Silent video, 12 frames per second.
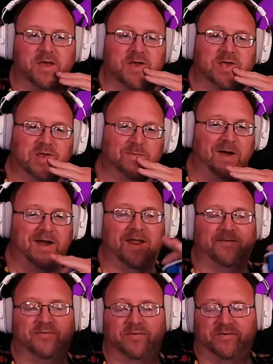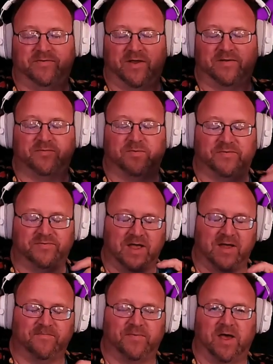You might have to adjust where
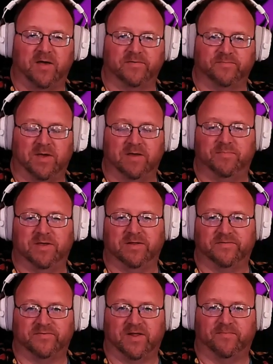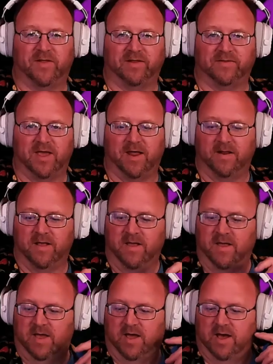sound files might be and stuff like that.
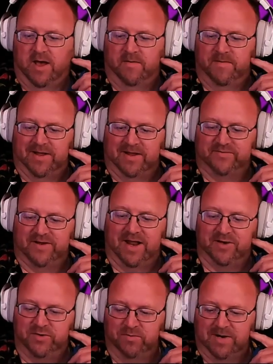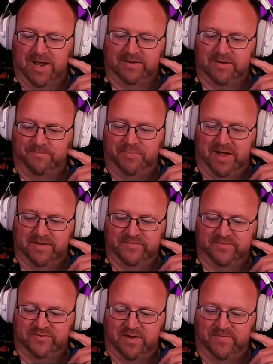Like I said, I do like the
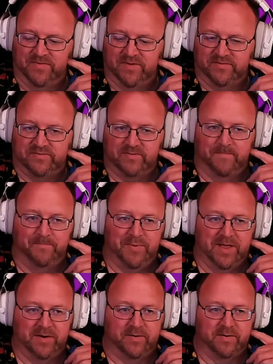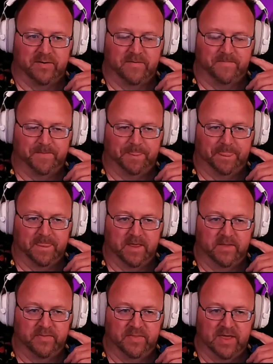buttons on this better
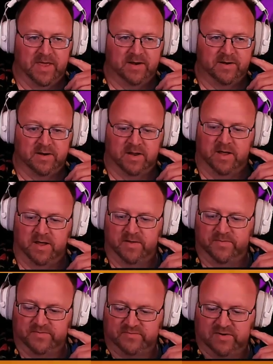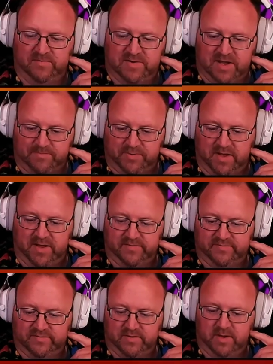than the Stream Deck
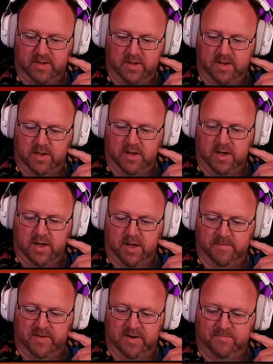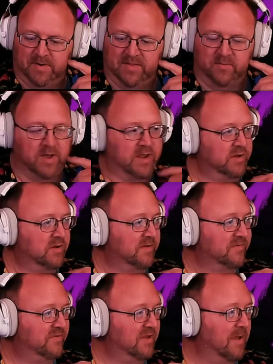Plus. And by the way, you
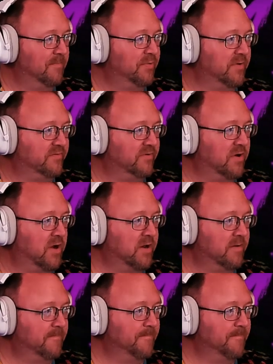can see I'm pushing on it